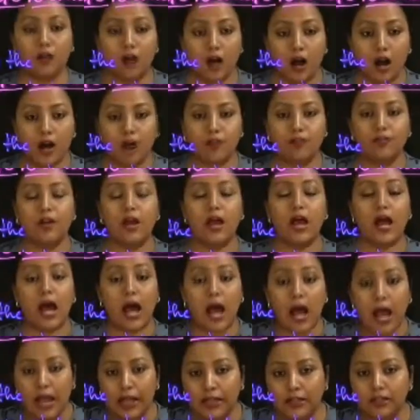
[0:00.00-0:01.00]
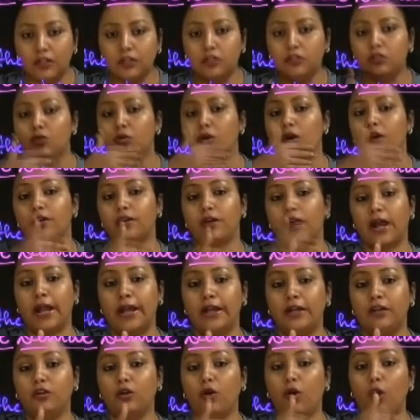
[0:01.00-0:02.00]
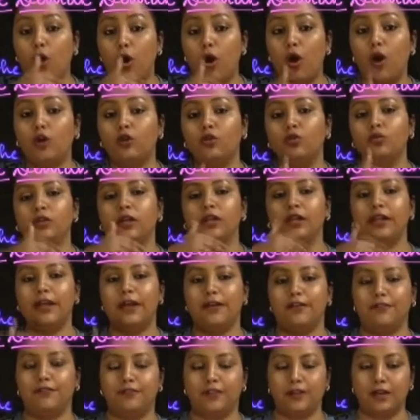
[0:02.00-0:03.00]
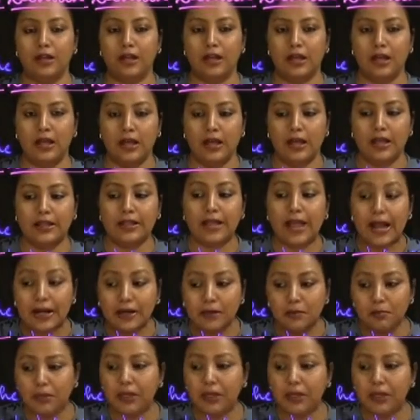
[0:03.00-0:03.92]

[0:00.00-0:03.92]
curve either to a right or to the left. That